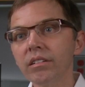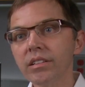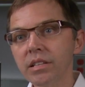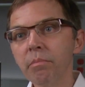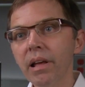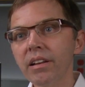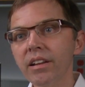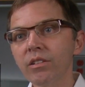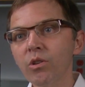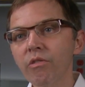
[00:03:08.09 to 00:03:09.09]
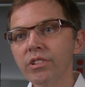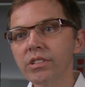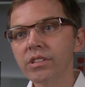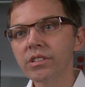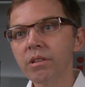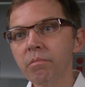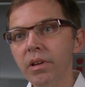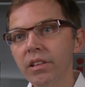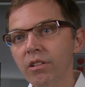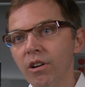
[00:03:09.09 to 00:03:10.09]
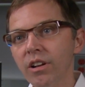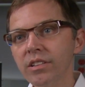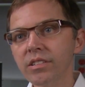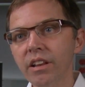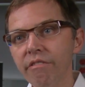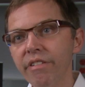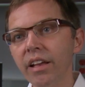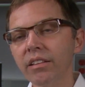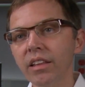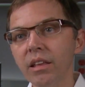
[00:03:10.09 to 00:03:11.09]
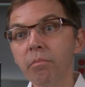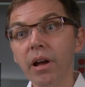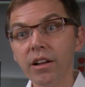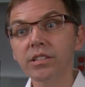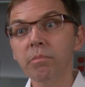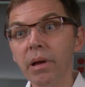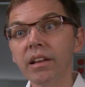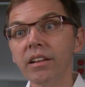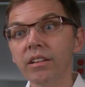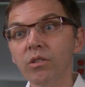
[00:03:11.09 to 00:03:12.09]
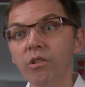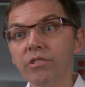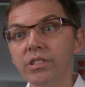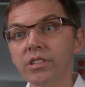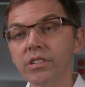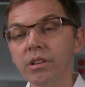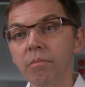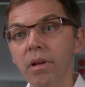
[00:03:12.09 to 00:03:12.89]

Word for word: sympathetic nervous system and targets that affect the parasympathetic nervous system.